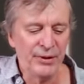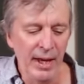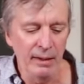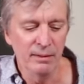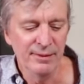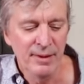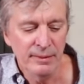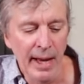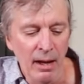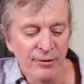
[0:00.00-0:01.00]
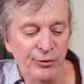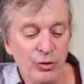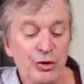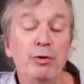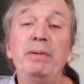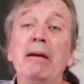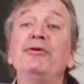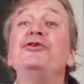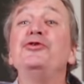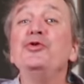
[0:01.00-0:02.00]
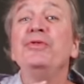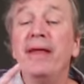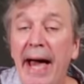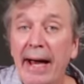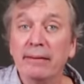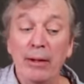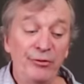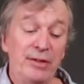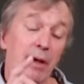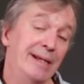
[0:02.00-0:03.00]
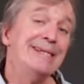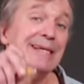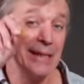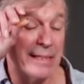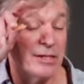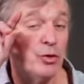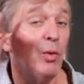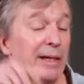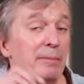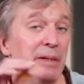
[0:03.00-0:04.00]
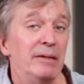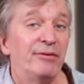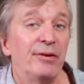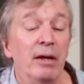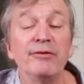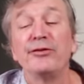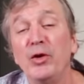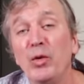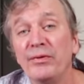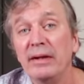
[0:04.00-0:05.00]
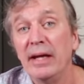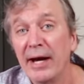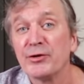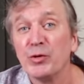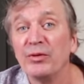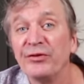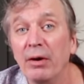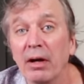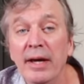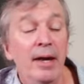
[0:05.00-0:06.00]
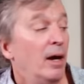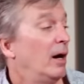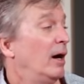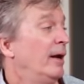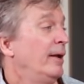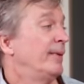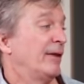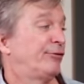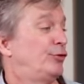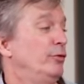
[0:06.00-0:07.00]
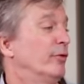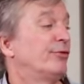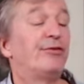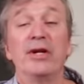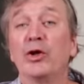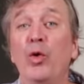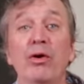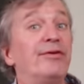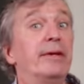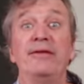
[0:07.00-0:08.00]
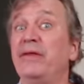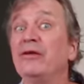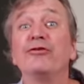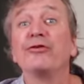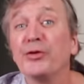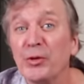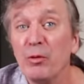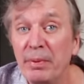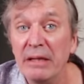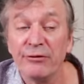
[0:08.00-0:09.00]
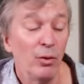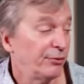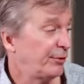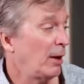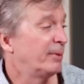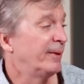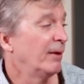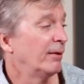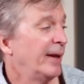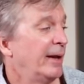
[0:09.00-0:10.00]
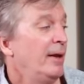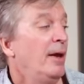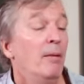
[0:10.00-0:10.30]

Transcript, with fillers: Okay. Yeah, so you should be able to do that. That was at 96. That's 20 beats slower than the actual song. That's two verses and a chorus, and then things are just going to repeat. So I'll stop it there on that.